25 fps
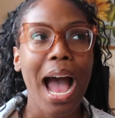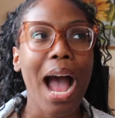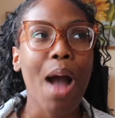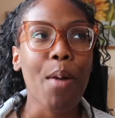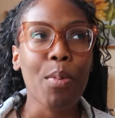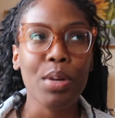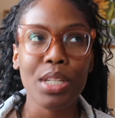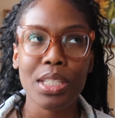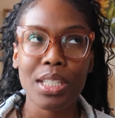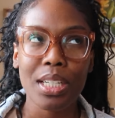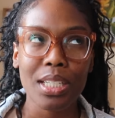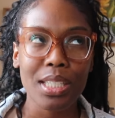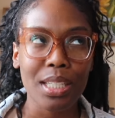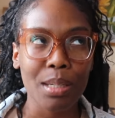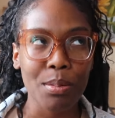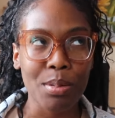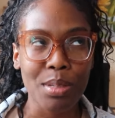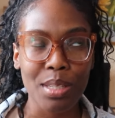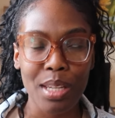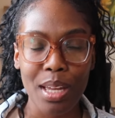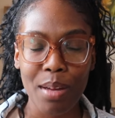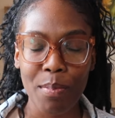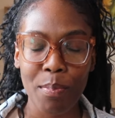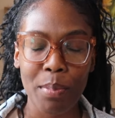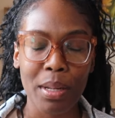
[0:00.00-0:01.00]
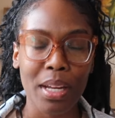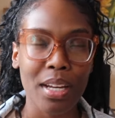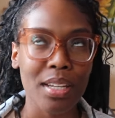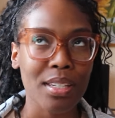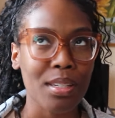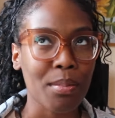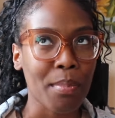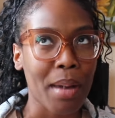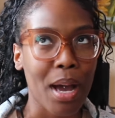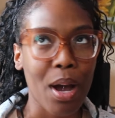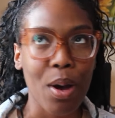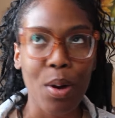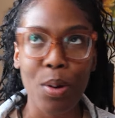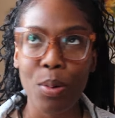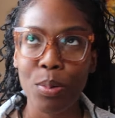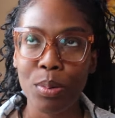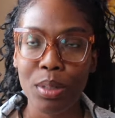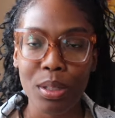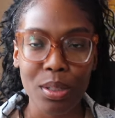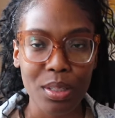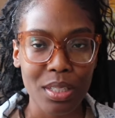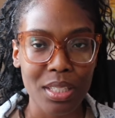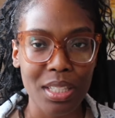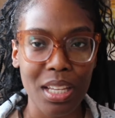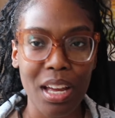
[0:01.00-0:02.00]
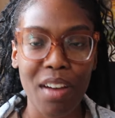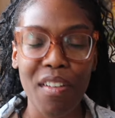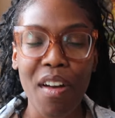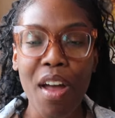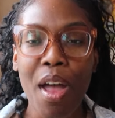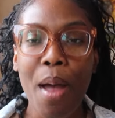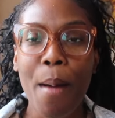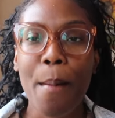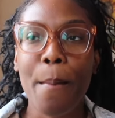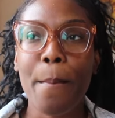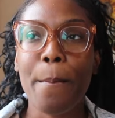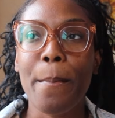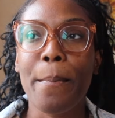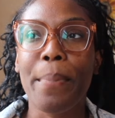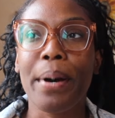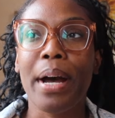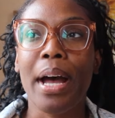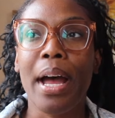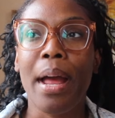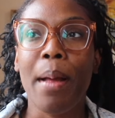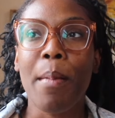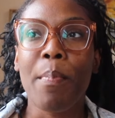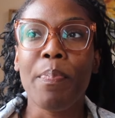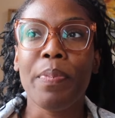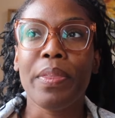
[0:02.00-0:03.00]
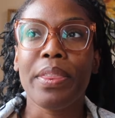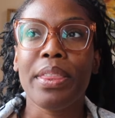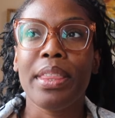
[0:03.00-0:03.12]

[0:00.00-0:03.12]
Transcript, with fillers: I was just upset because of my own little stuff, but